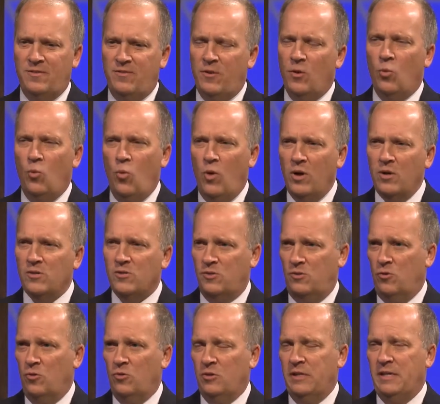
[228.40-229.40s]
there was
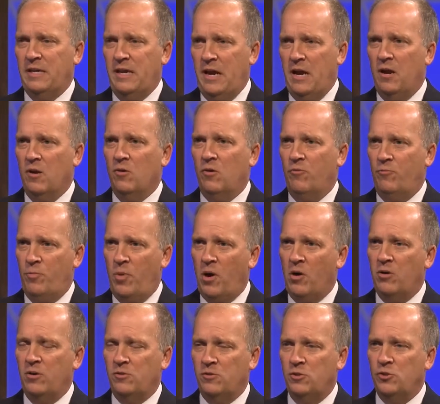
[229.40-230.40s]
certainly an air of
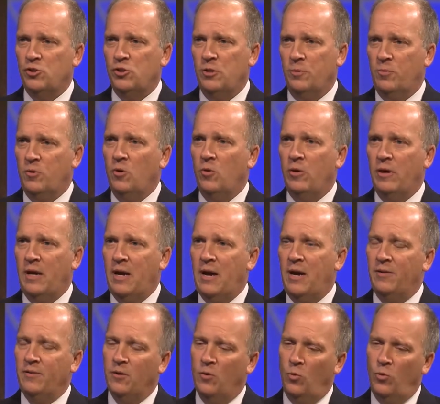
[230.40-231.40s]
partisanship going
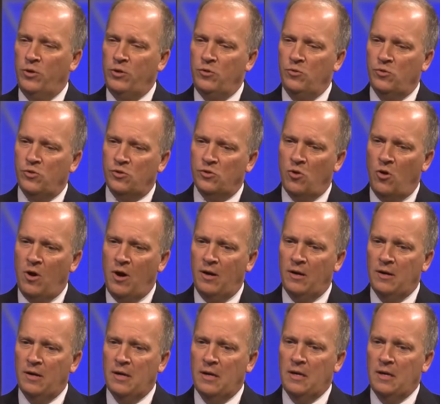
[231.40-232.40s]
on there. When you saw
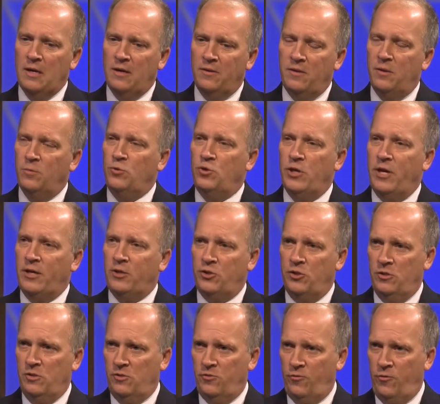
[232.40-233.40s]
the
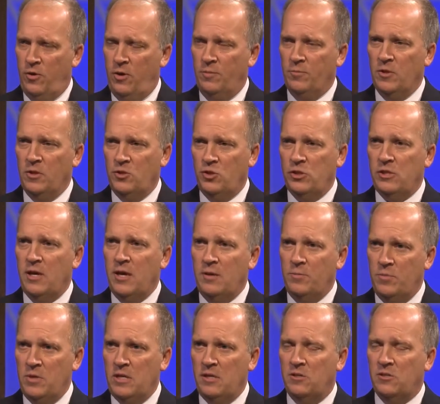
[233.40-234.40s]
objections from the
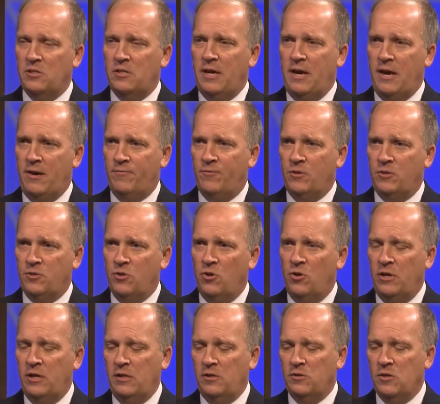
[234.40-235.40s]
GAB staff
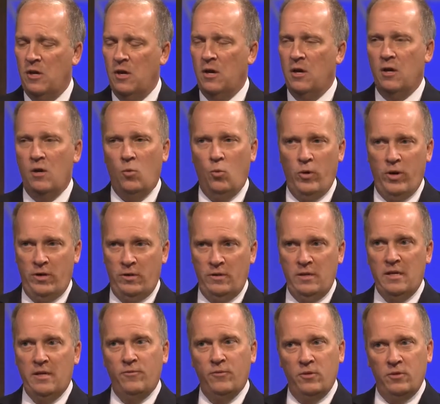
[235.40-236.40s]
attorneys, when
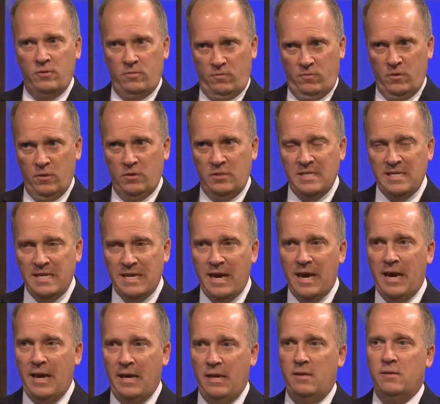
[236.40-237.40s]
even the
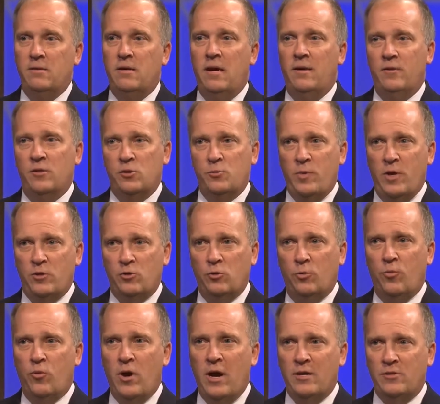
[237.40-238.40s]
DA and the
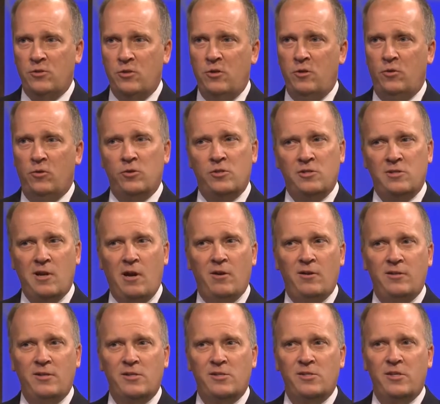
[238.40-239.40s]
special prosecutor
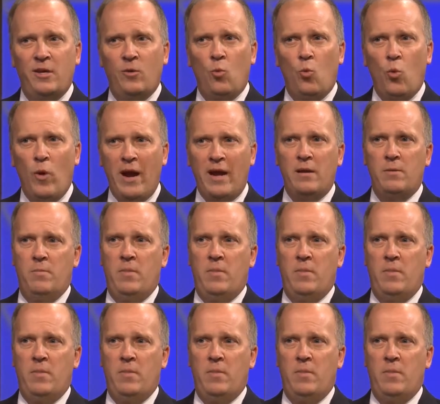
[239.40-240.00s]
started to say, wait